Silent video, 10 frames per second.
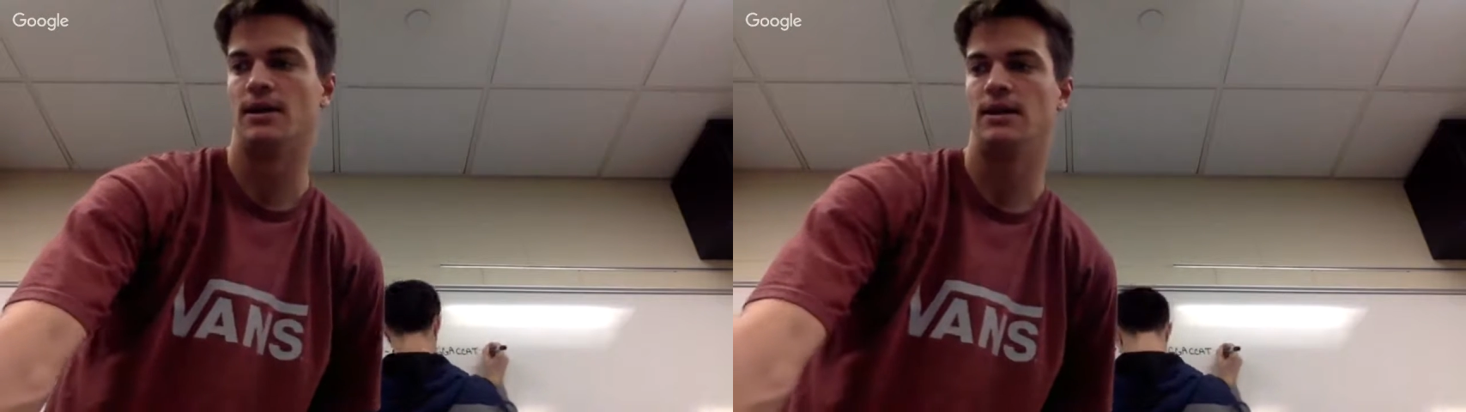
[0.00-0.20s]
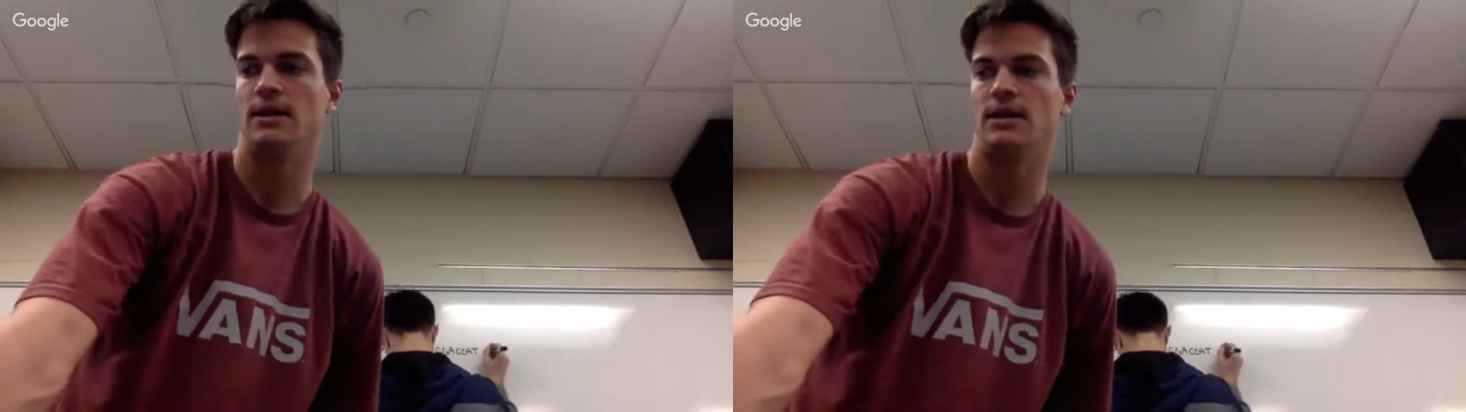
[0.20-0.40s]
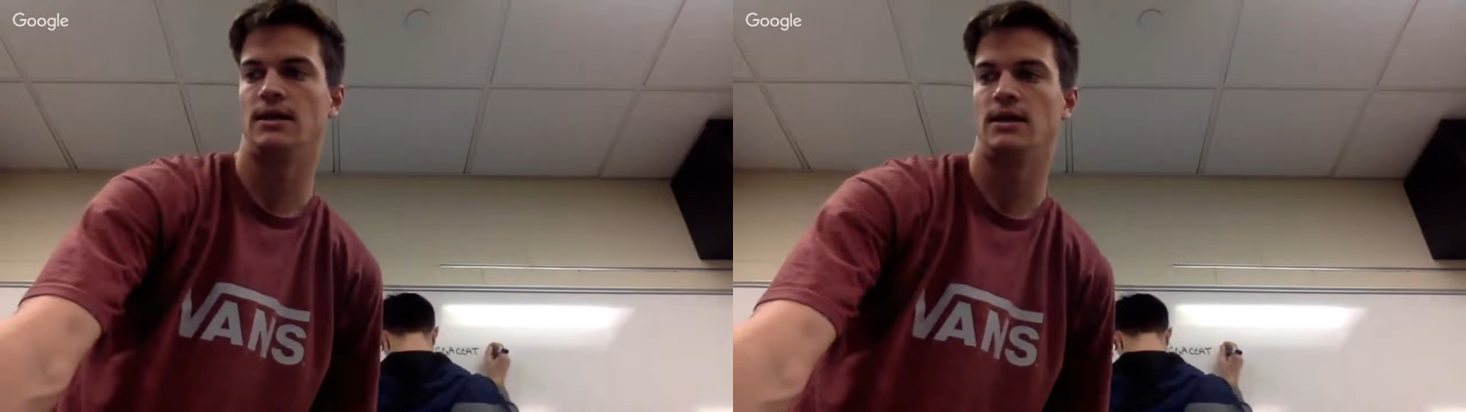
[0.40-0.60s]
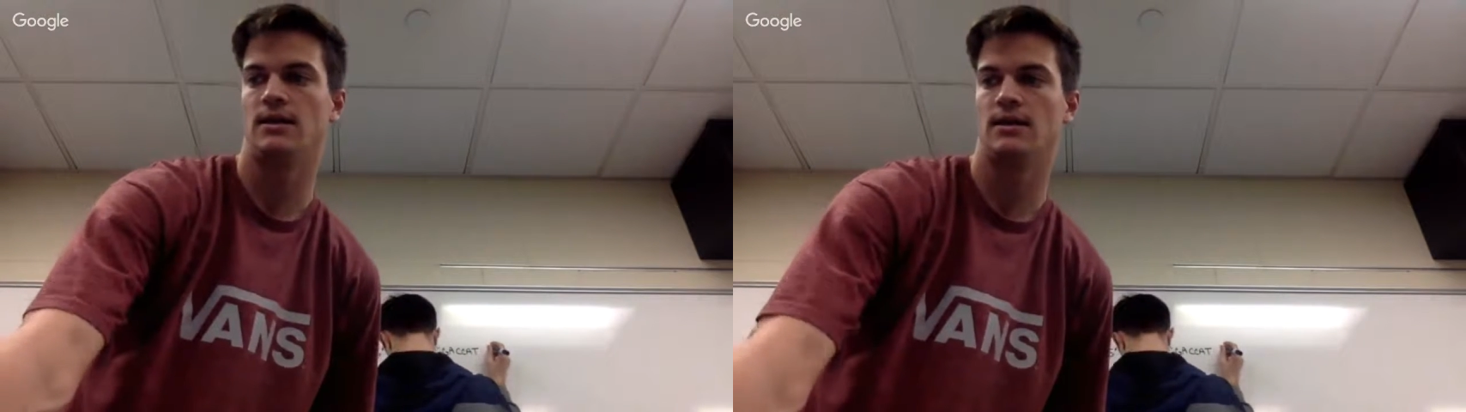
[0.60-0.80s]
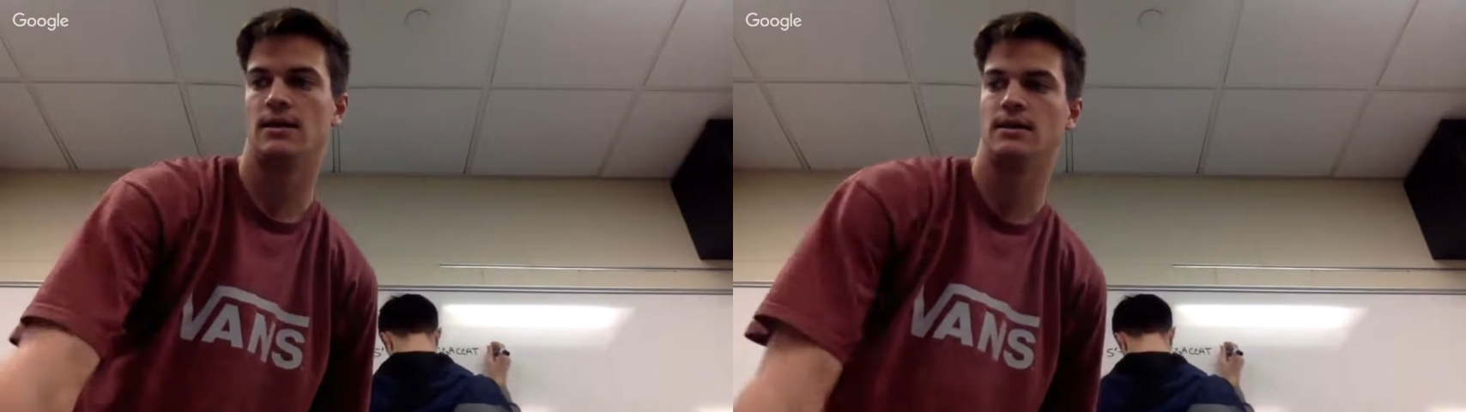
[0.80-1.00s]
E
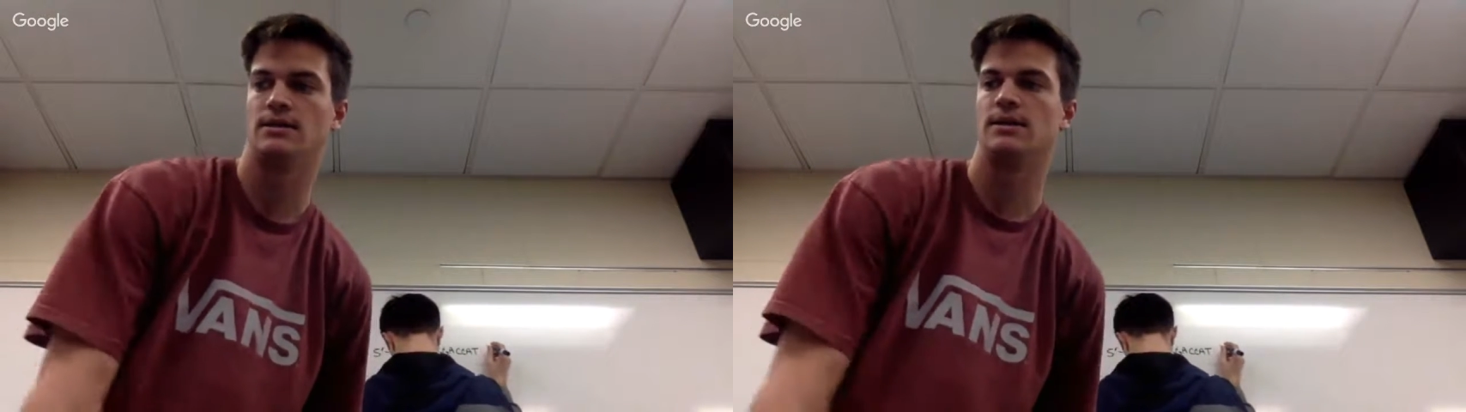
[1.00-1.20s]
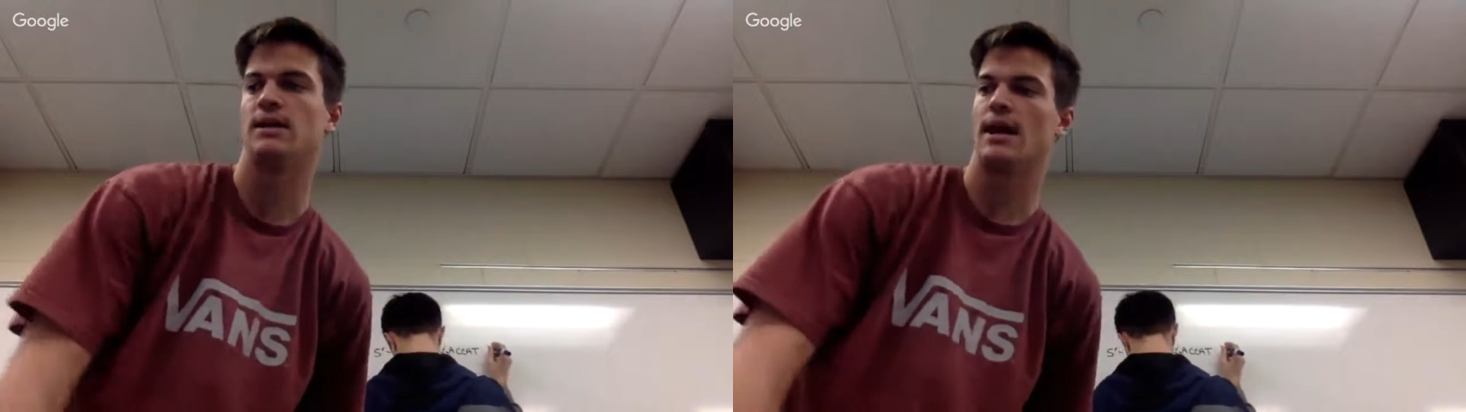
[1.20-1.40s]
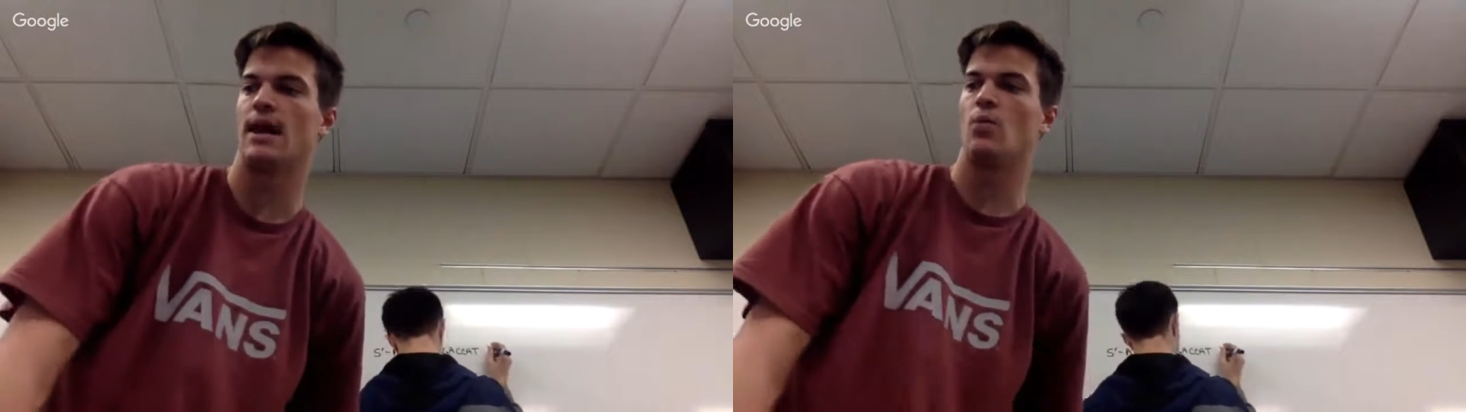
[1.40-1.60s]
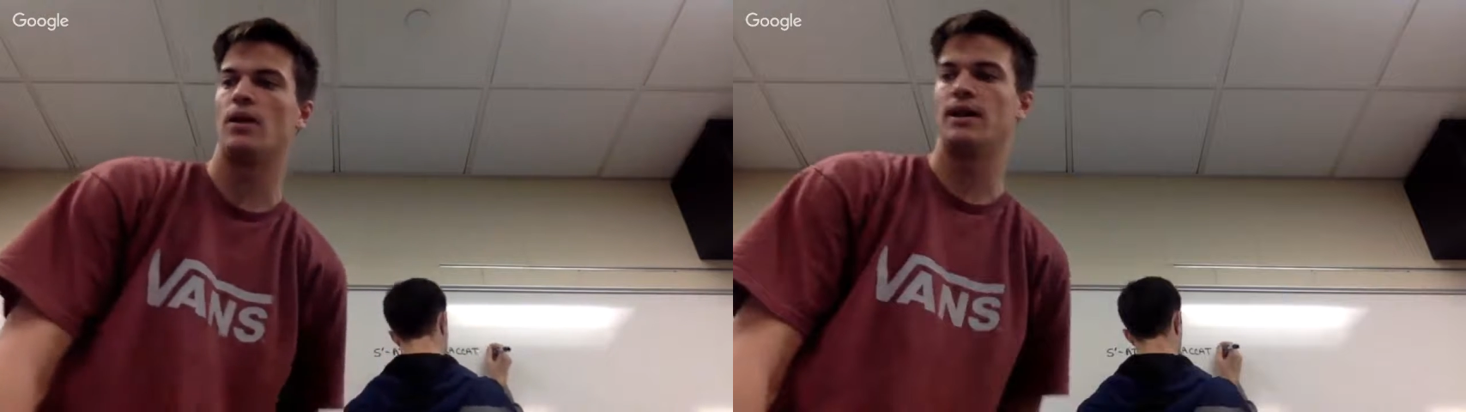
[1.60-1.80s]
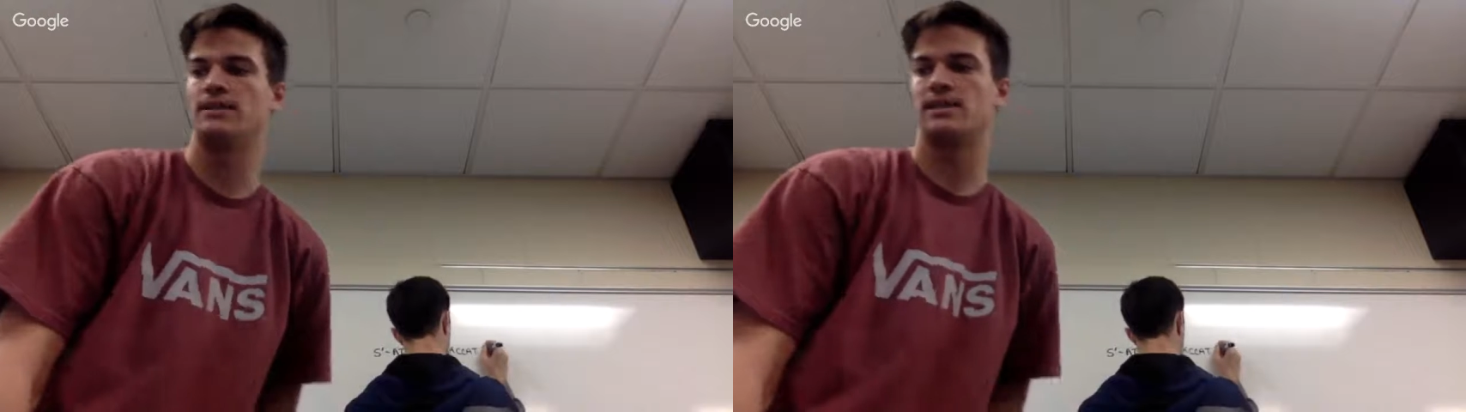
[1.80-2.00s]
is indicate
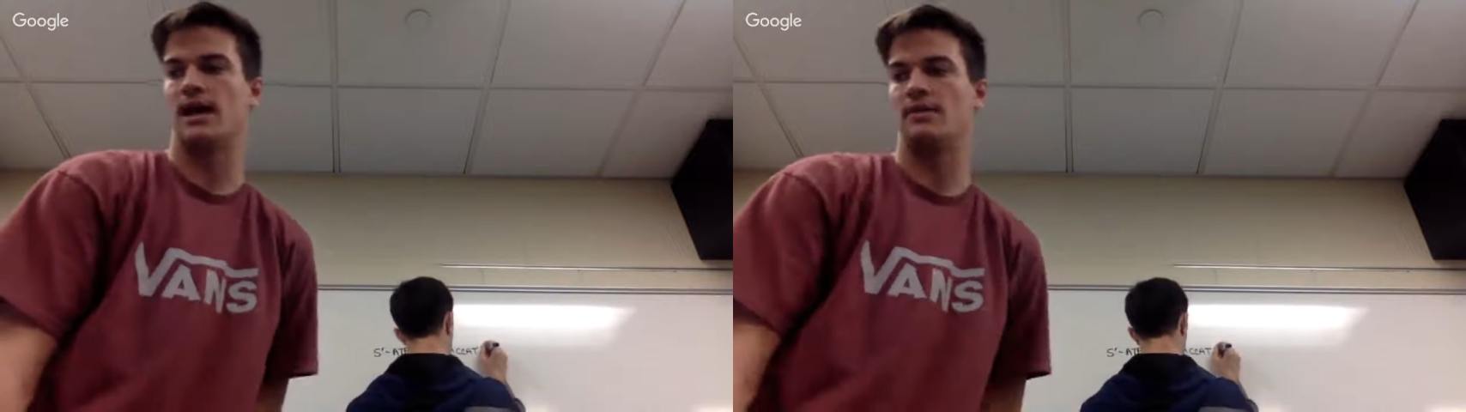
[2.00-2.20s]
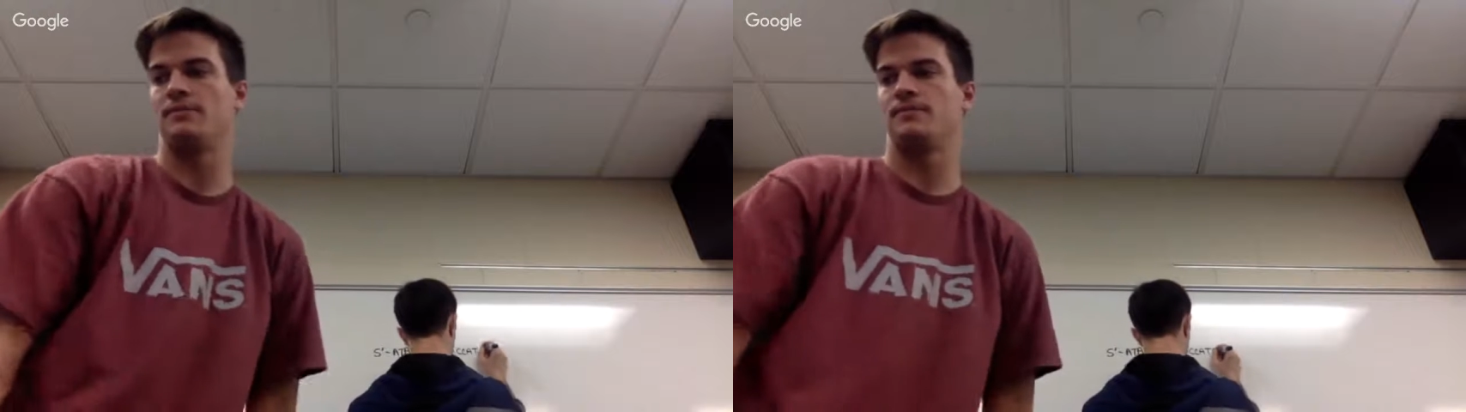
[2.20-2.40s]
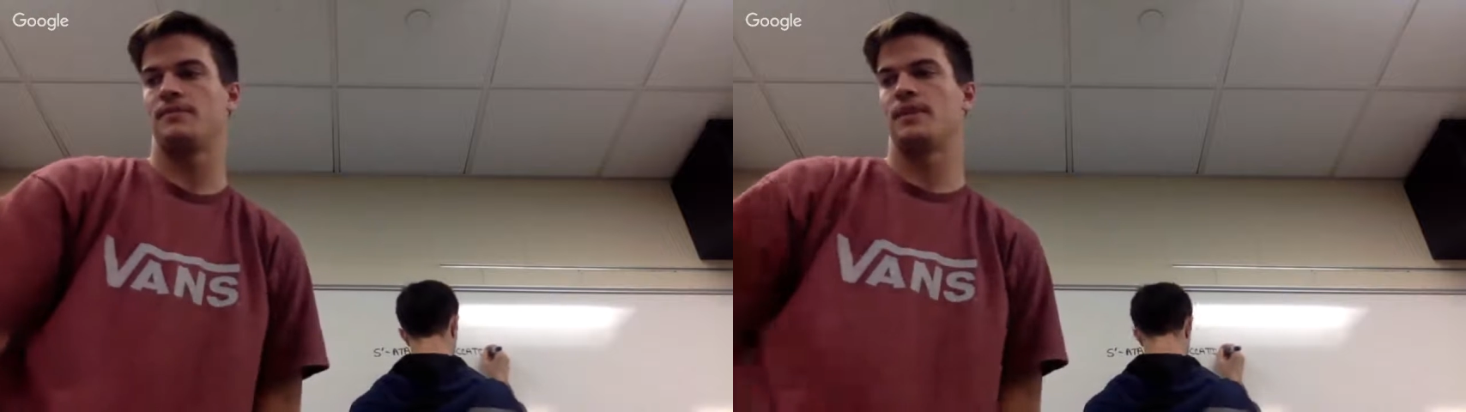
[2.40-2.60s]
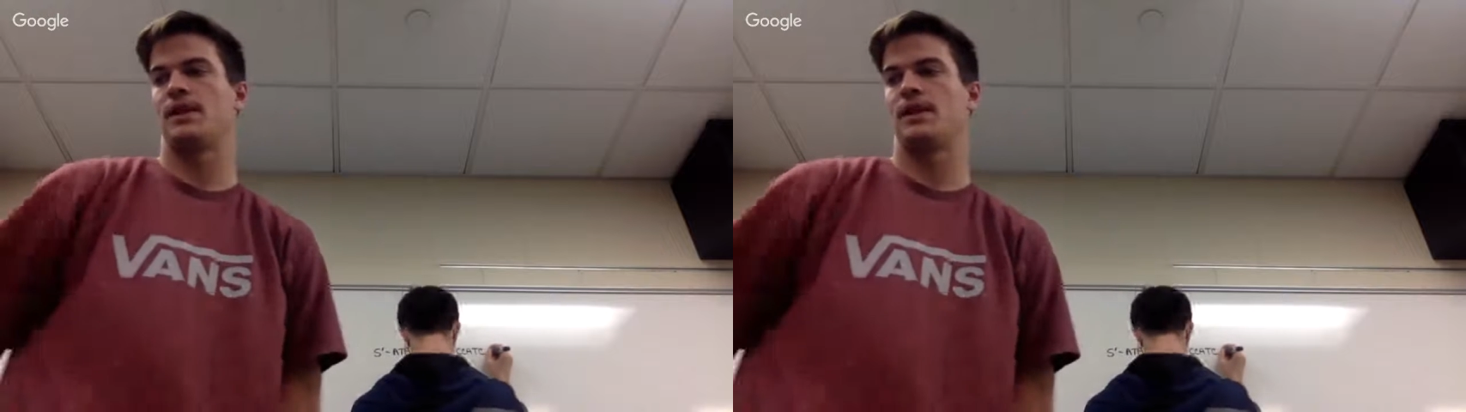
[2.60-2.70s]
1 enzyme